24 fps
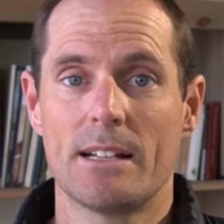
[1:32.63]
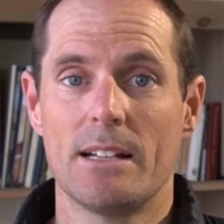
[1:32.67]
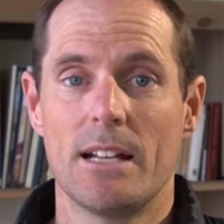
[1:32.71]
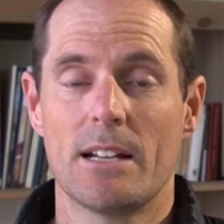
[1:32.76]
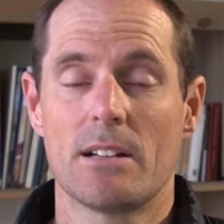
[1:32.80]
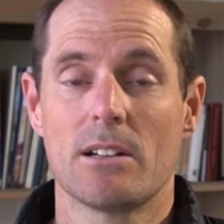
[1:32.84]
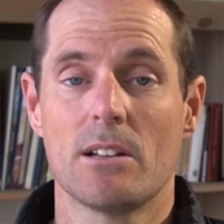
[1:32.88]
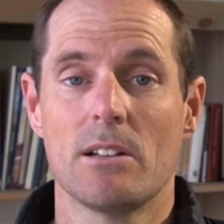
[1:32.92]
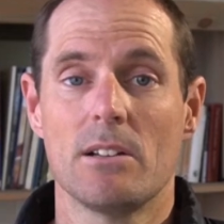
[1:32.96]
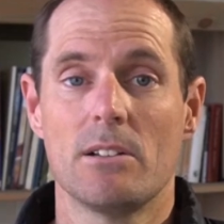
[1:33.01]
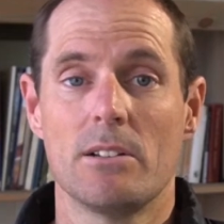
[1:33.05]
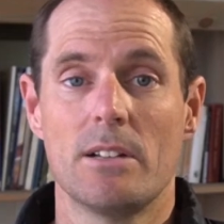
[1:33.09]

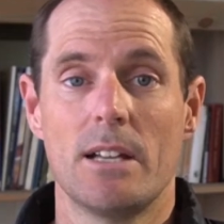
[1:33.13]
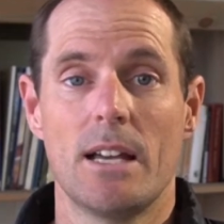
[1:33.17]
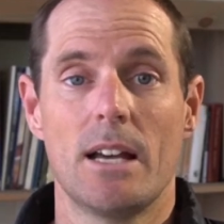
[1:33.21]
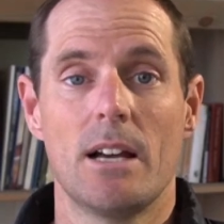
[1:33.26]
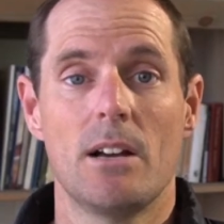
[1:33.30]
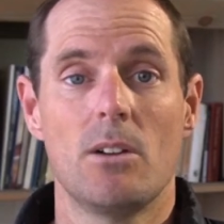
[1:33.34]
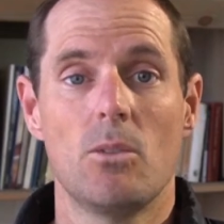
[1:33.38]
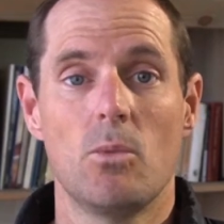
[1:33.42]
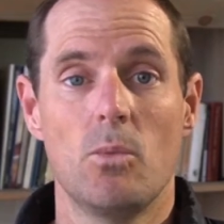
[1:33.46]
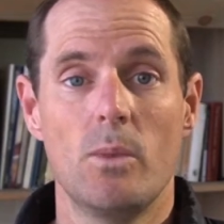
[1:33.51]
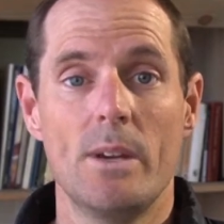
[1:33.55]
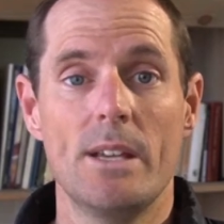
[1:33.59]
let alone
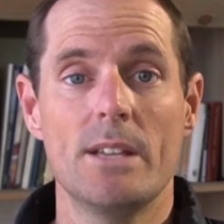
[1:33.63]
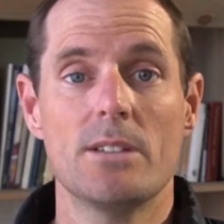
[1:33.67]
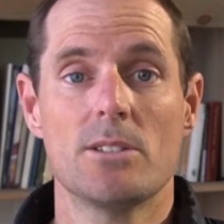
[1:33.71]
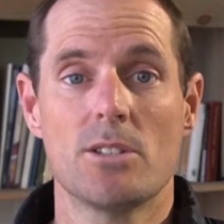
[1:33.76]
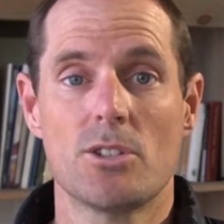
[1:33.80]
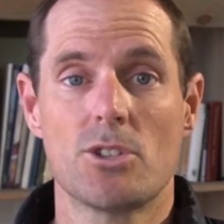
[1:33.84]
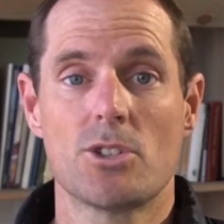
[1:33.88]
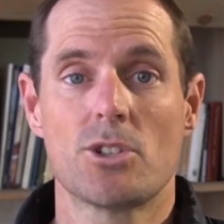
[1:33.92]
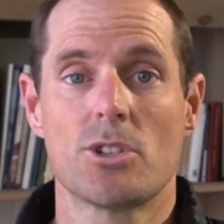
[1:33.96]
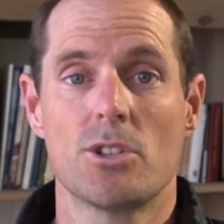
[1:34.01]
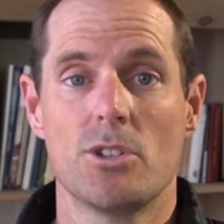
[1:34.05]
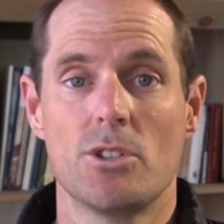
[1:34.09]
how we as a
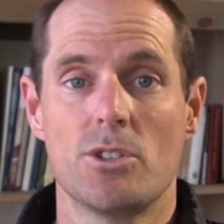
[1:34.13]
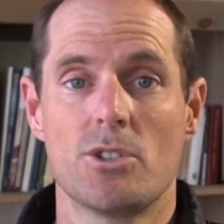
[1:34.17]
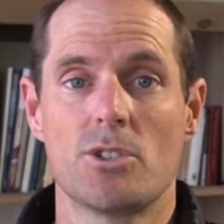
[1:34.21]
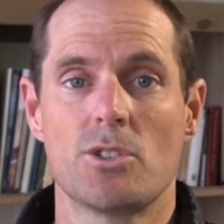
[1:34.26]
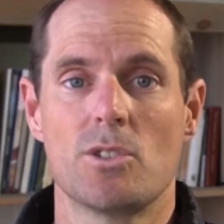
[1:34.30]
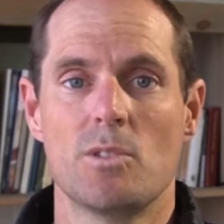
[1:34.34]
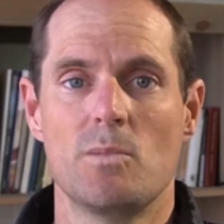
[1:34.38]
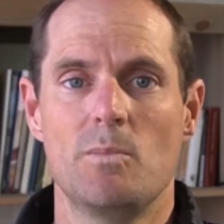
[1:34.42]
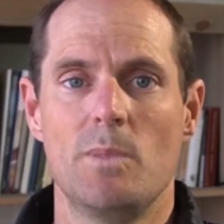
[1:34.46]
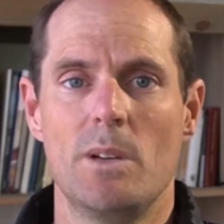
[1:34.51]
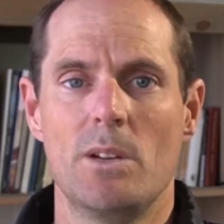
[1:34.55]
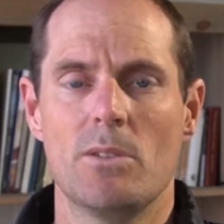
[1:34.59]
church
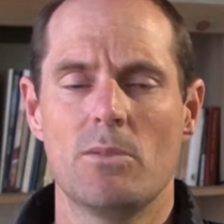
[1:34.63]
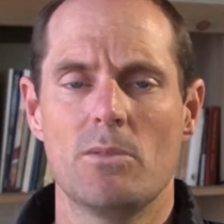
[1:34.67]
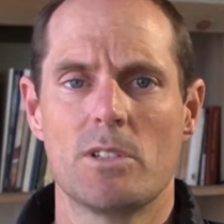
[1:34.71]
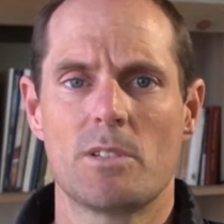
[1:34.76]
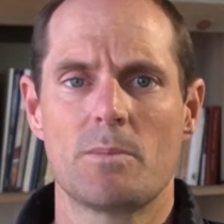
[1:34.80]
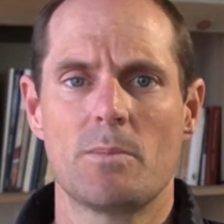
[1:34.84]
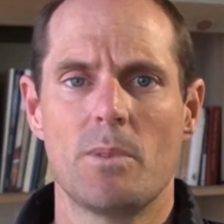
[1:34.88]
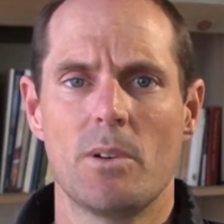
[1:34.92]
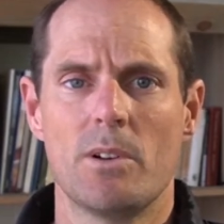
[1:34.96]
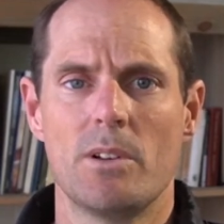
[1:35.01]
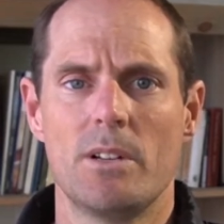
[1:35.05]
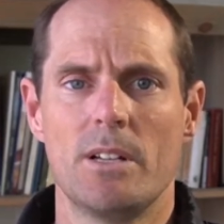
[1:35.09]
should be
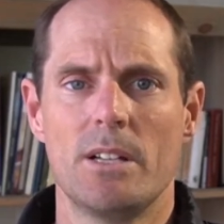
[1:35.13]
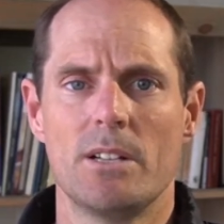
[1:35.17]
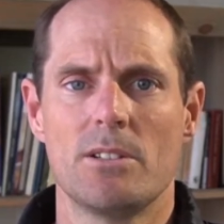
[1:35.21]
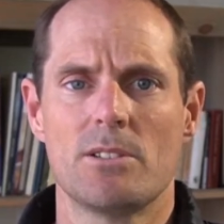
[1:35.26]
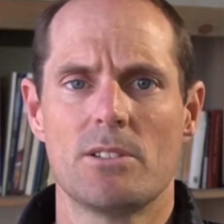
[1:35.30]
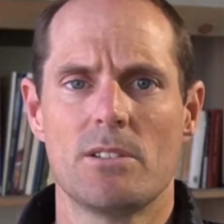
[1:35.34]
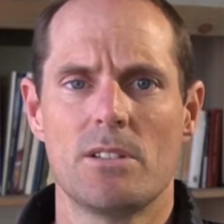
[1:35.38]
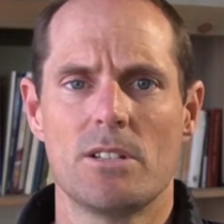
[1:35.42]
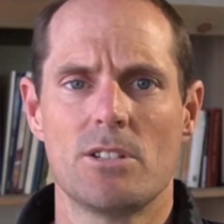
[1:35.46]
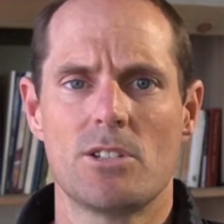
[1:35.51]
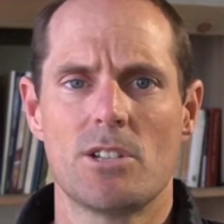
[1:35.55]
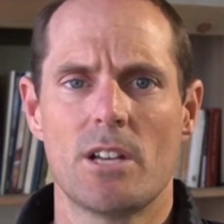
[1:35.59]
responding
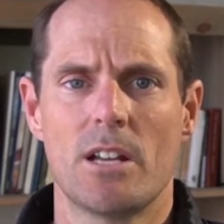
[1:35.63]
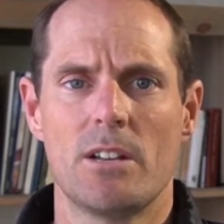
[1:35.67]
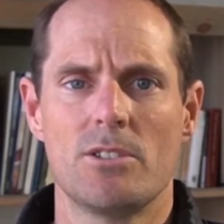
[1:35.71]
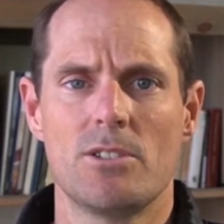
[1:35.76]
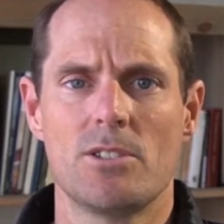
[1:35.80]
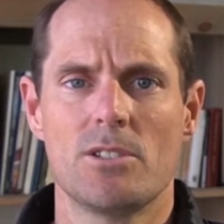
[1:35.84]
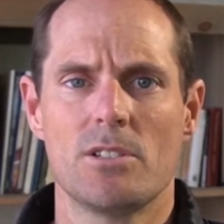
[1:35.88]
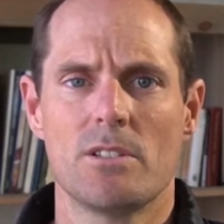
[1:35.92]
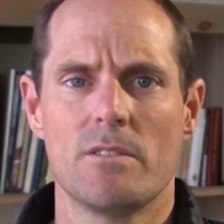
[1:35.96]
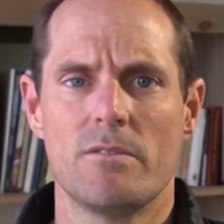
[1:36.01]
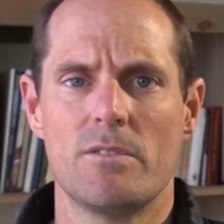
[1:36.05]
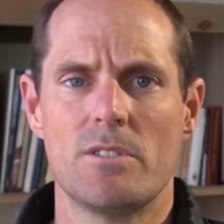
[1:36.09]
to the
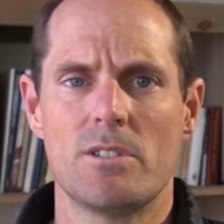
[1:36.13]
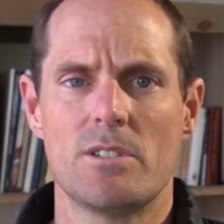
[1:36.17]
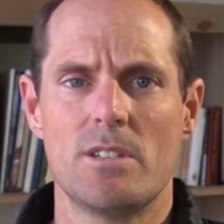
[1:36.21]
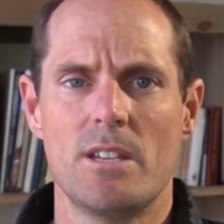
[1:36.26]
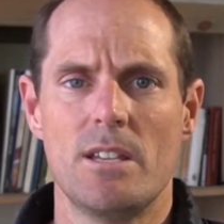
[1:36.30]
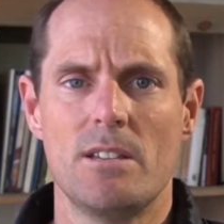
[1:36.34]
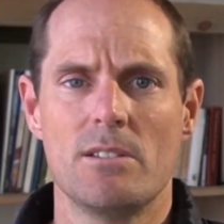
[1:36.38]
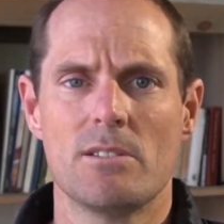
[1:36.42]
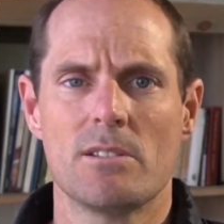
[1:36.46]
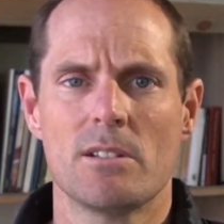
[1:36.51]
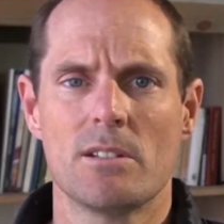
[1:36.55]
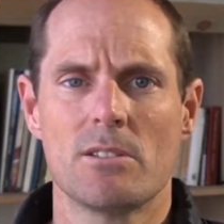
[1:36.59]
challenges of the
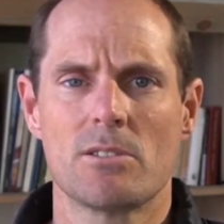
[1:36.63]
season.